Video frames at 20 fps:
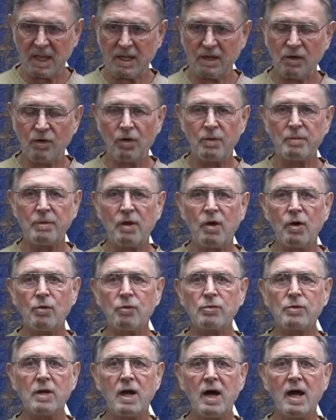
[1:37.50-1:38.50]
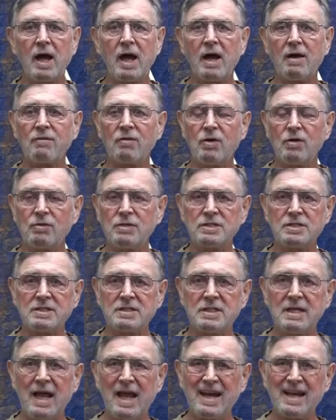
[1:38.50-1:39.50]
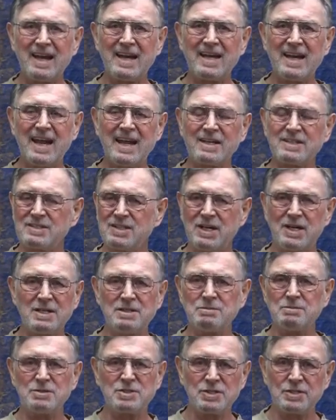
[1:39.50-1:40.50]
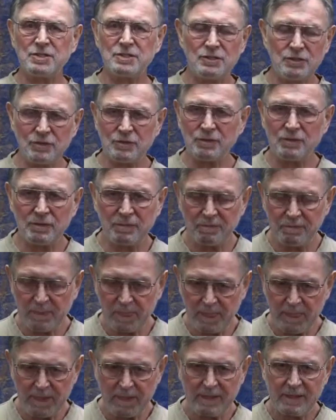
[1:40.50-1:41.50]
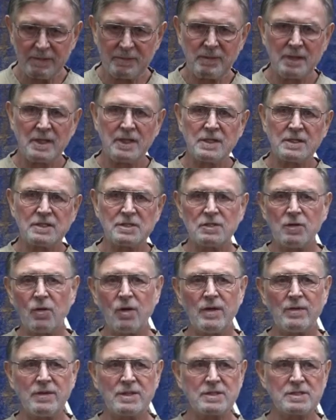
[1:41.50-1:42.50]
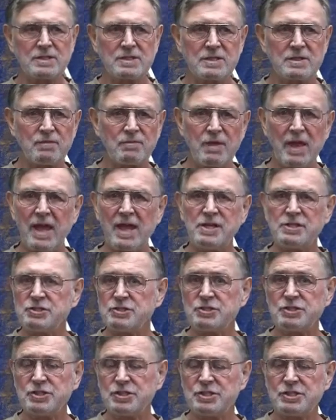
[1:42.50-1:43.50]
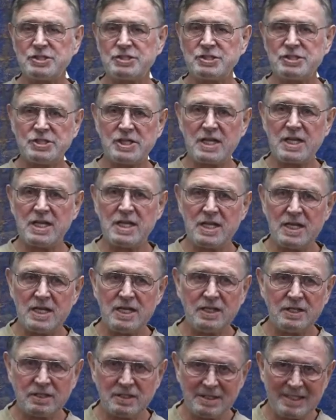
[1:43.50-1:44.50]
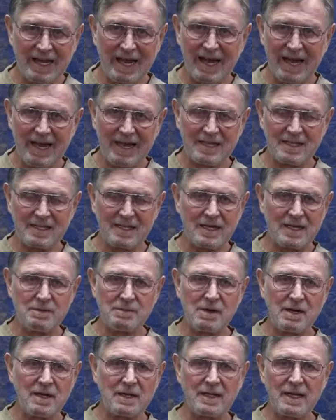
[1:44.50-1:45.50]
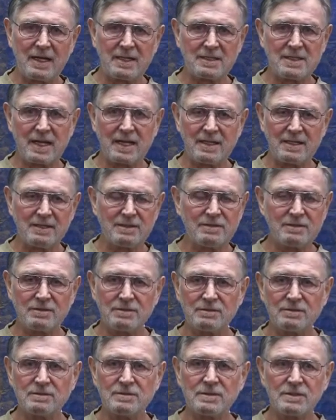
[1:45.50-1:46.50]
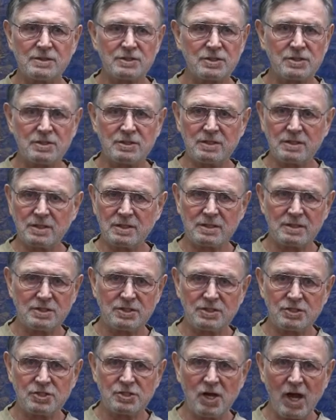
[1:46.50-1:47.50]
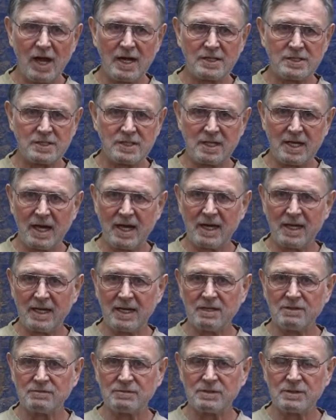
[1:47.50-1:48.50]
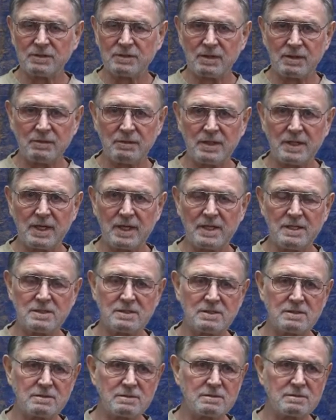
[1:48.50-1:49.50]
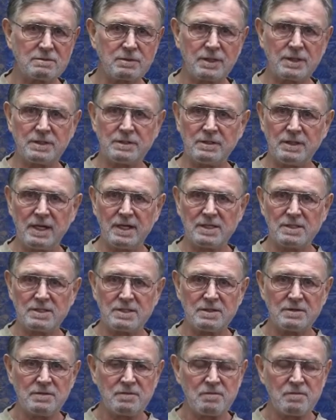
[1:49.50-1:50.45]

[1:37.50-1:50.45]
lo and behold, I, have always had to take Tums too. So on this HGC diet that I'm on, that's that sh shots you got to give for 21 days, 22 days.